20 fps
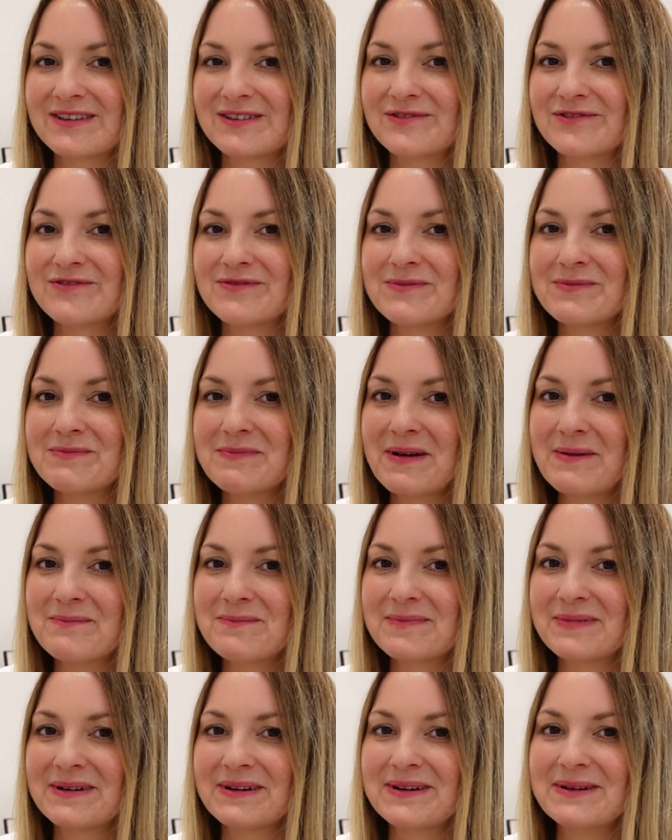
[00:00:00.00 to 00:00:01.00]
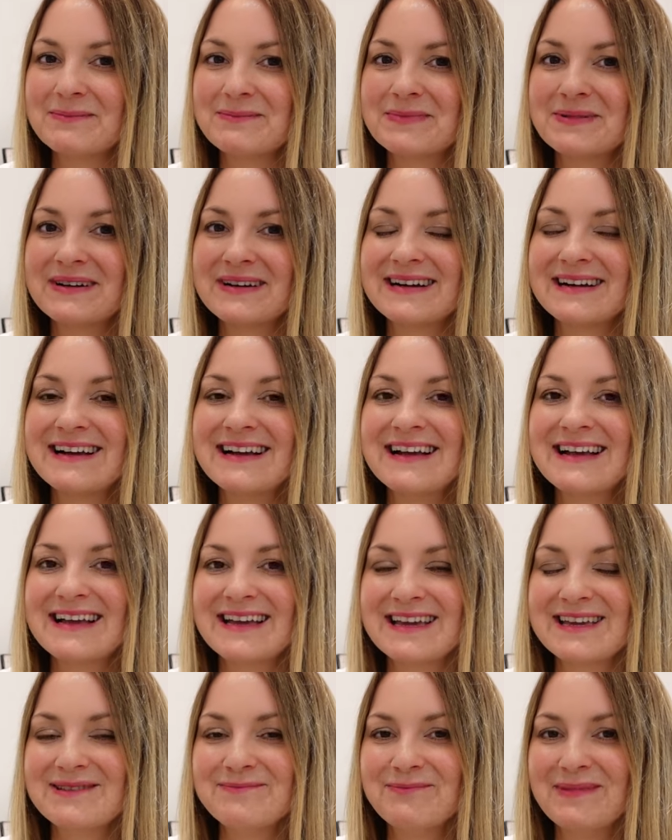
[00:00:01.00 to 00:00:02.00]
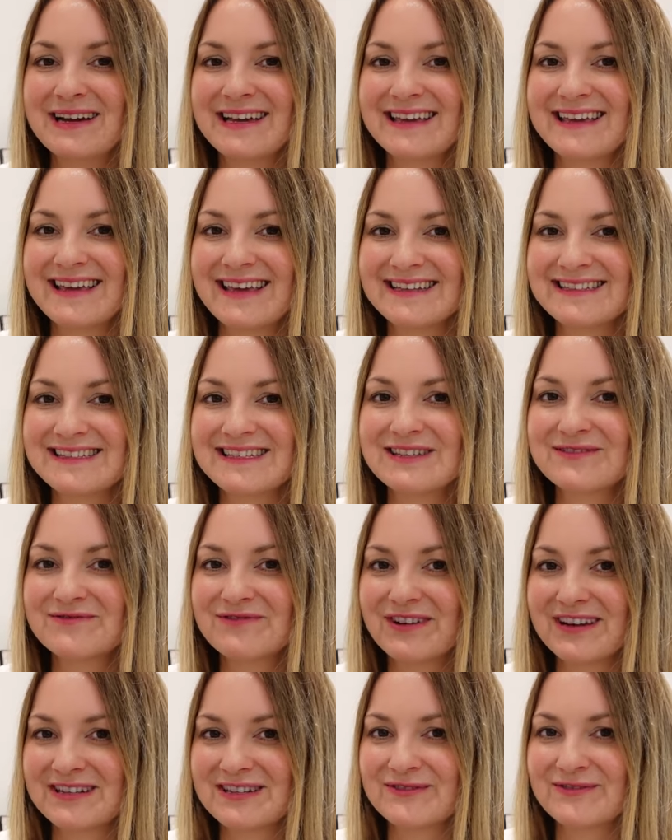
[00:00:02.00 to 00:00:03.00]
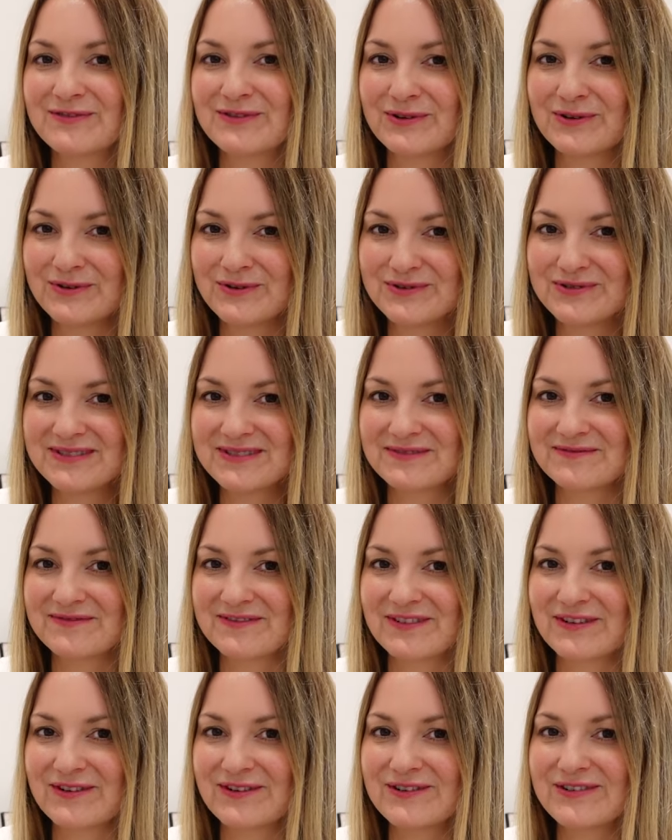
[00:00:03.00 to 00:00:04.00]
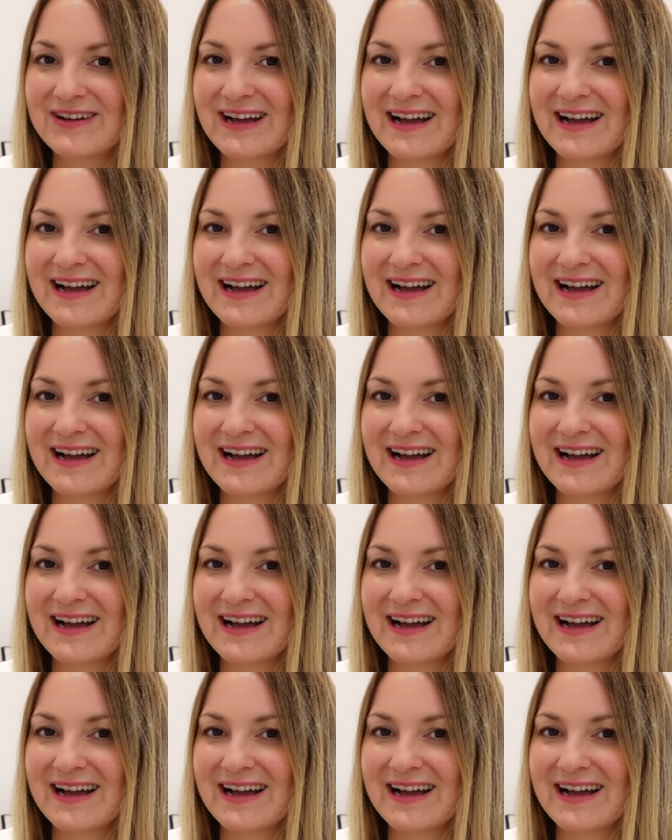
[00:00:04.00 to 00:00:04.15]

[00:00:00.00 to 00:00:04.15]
you remember, but in my getting ready for autumn vlog,